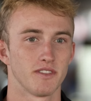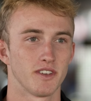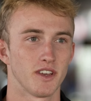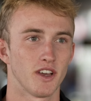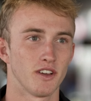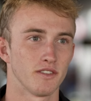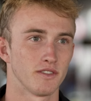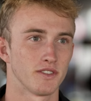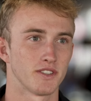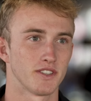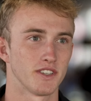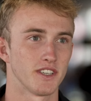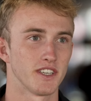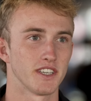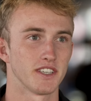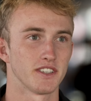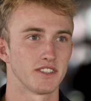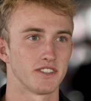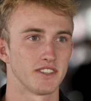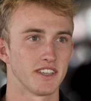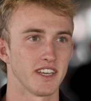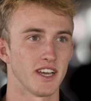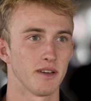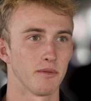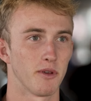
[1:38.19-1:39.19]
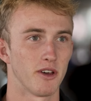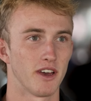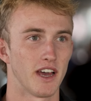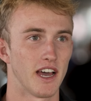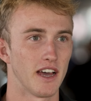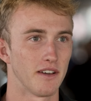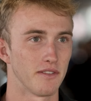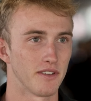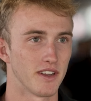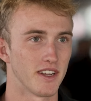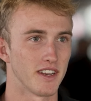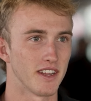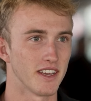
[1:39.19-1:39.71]
Obviously, you can see I'm not
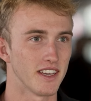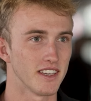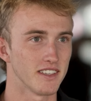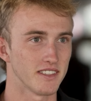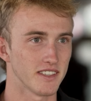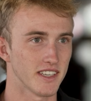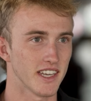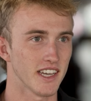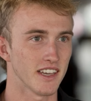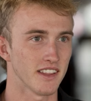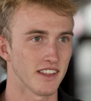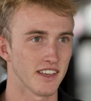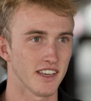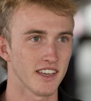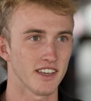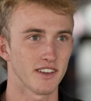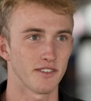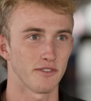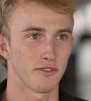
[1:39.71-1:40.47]
having it easy out there.